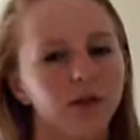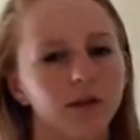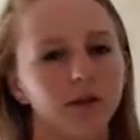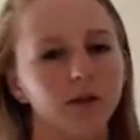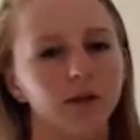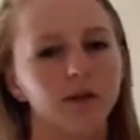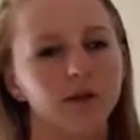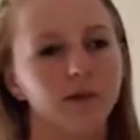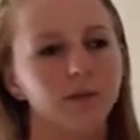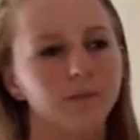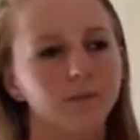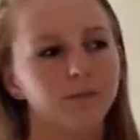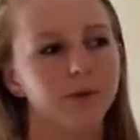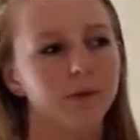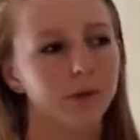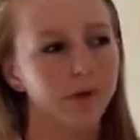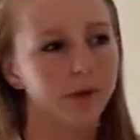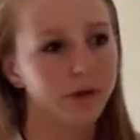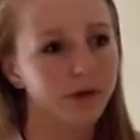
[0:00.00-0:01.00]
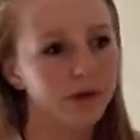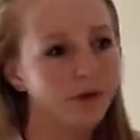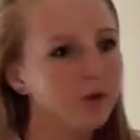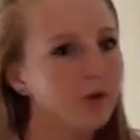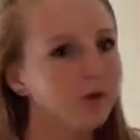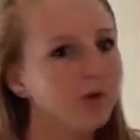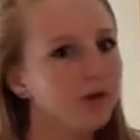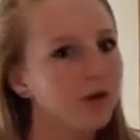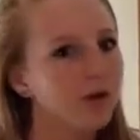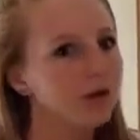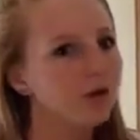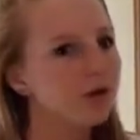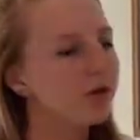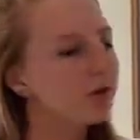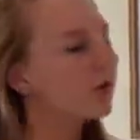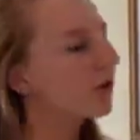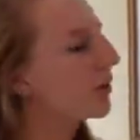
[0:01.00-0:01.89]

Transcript: then you get 2 as your answer,